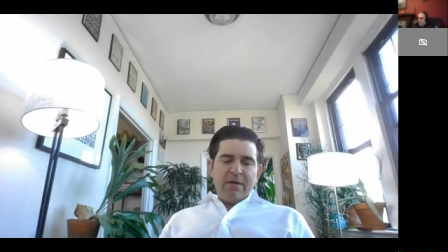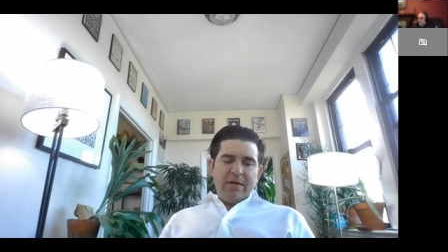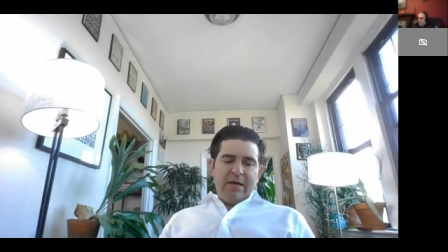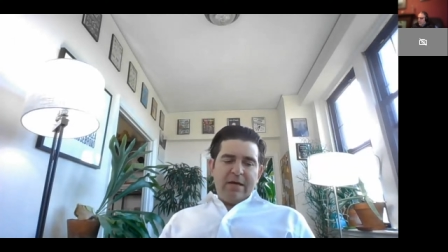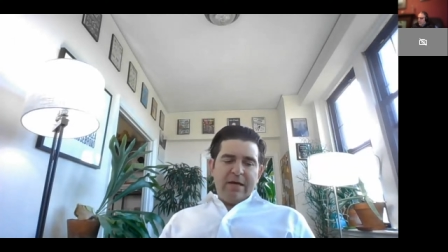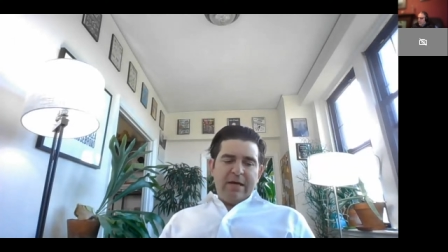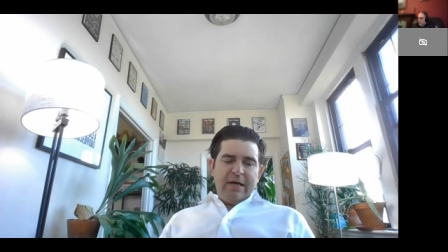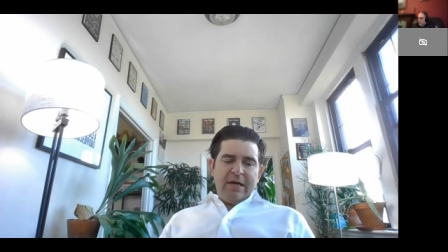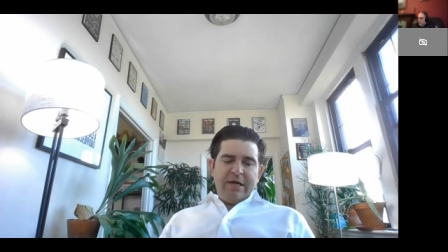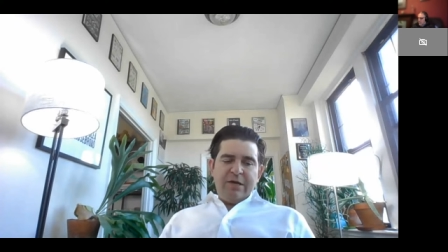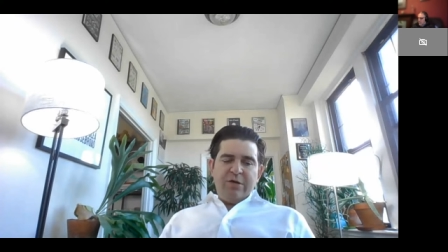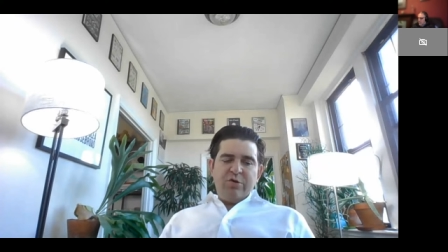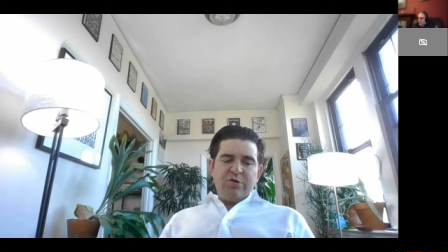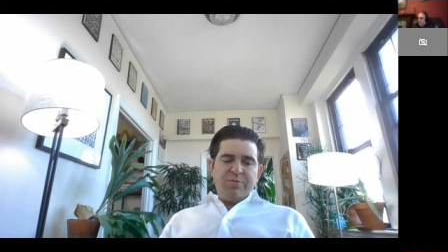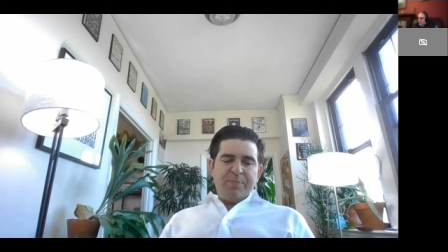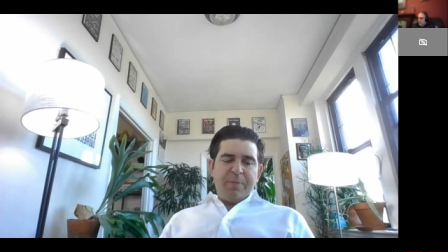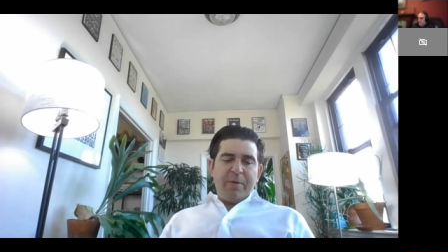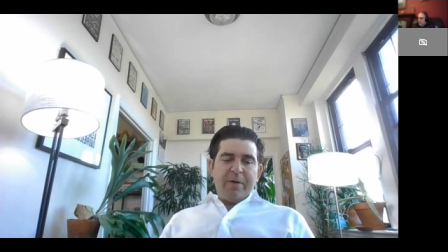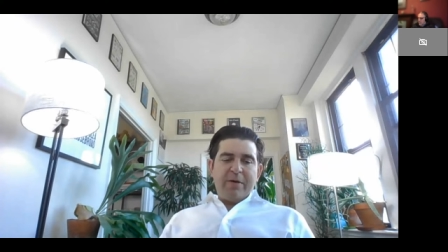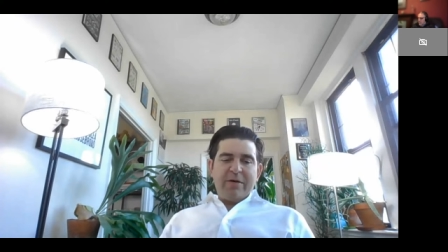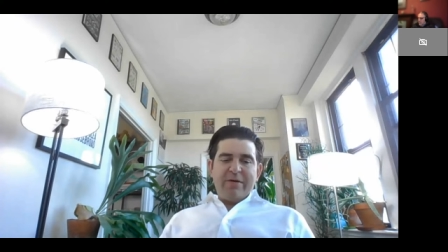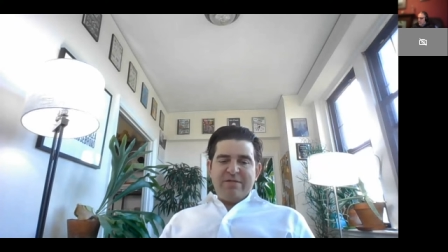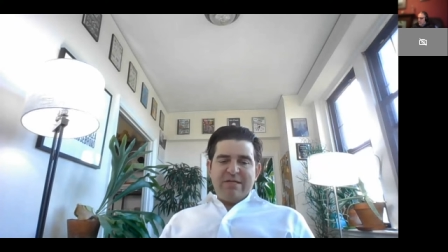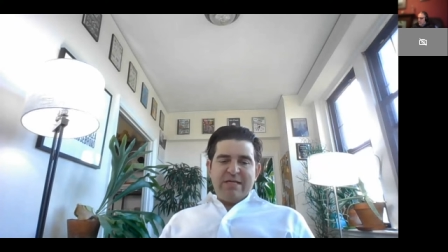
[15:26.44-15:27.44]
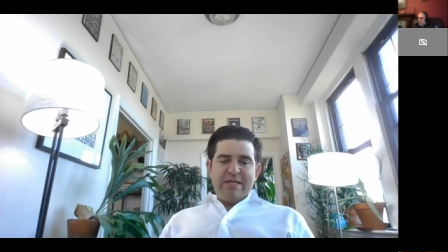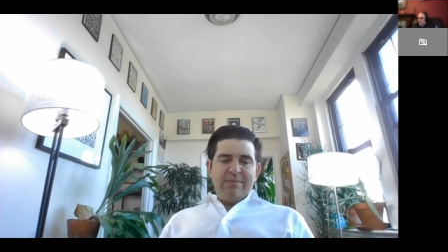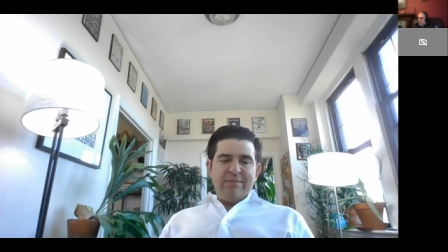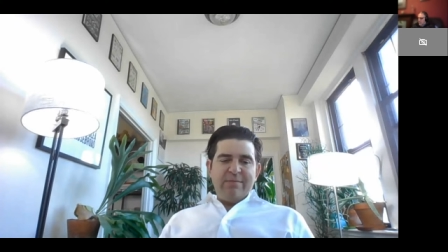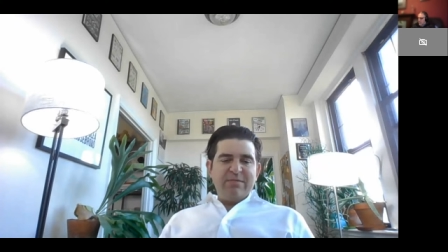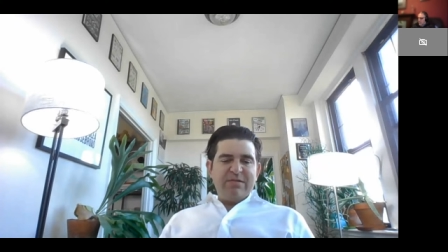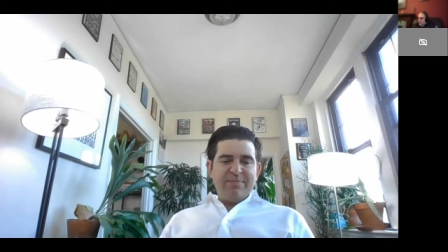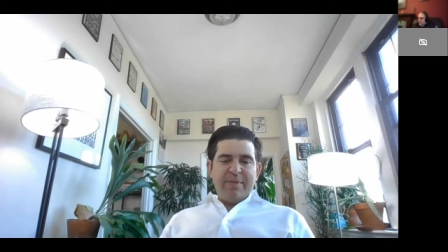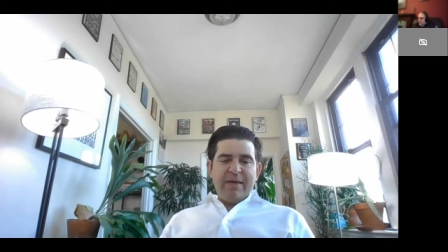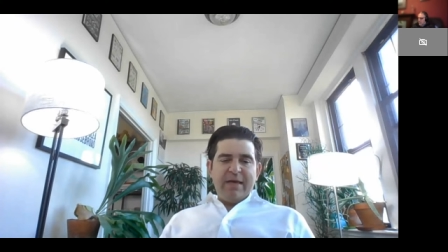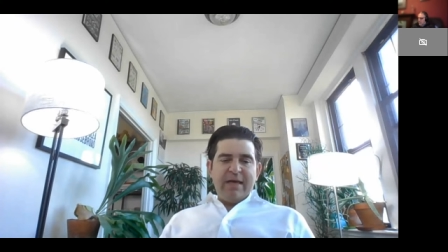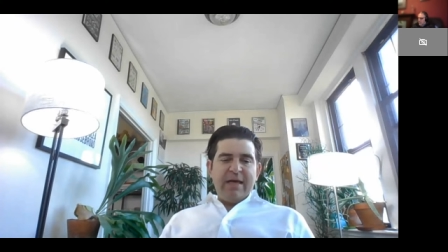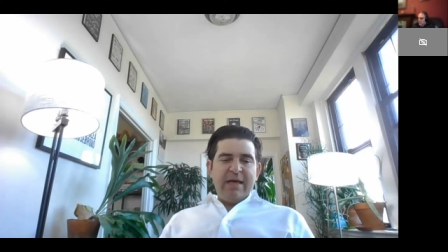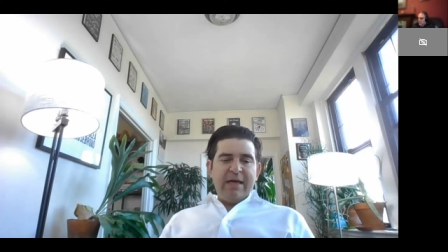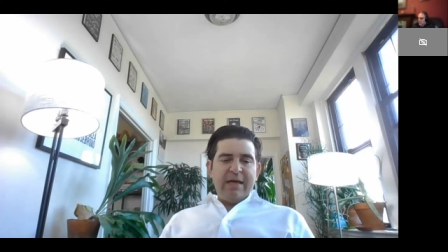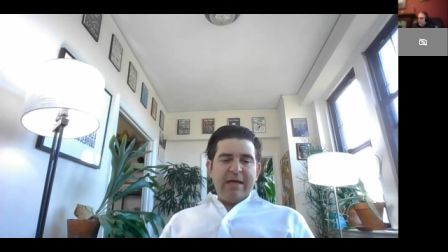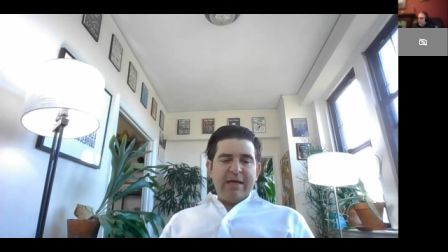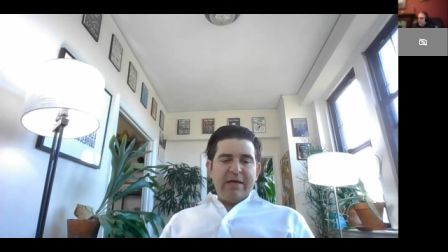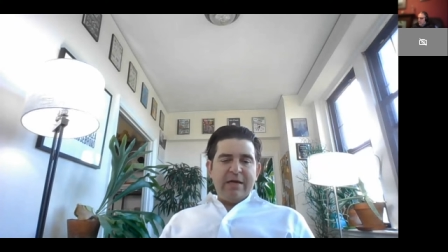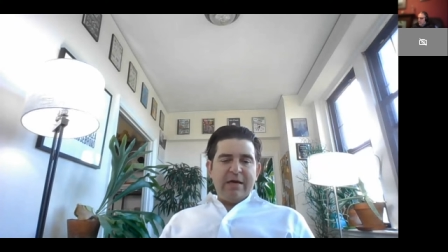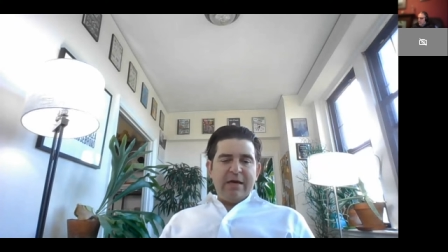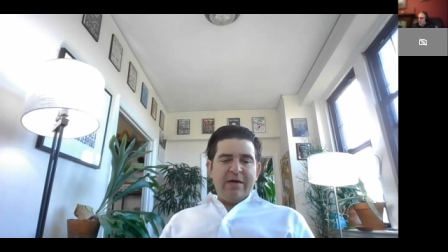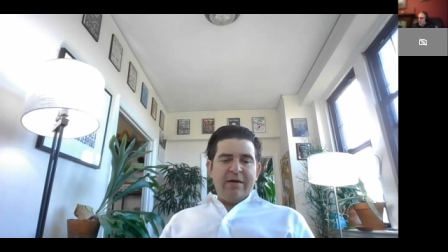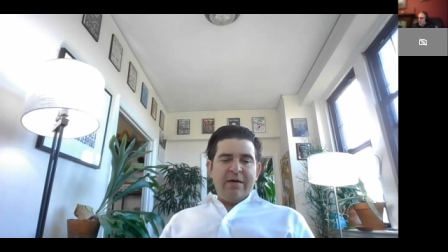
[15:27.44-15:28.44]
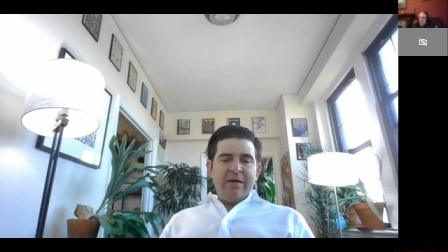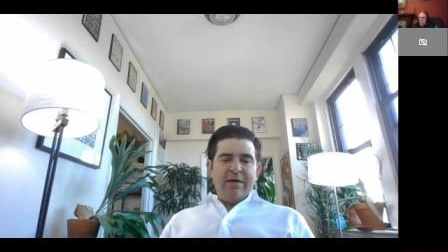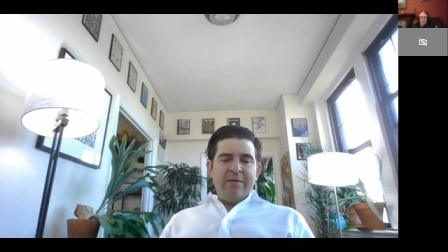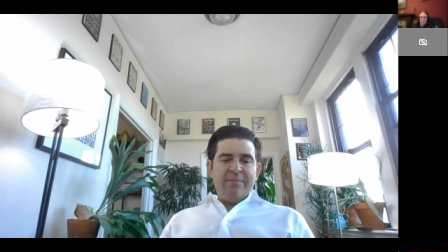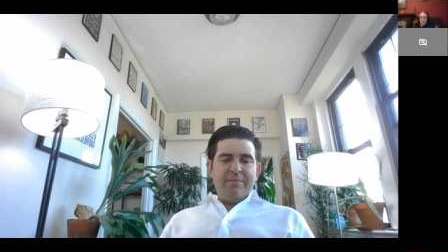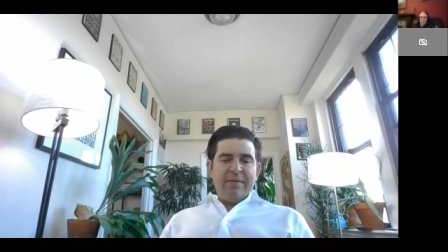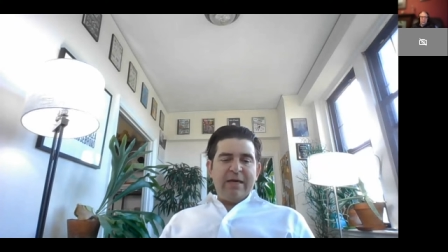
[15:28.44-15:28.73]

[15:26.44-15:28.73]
uh, a huge part of teams being uh,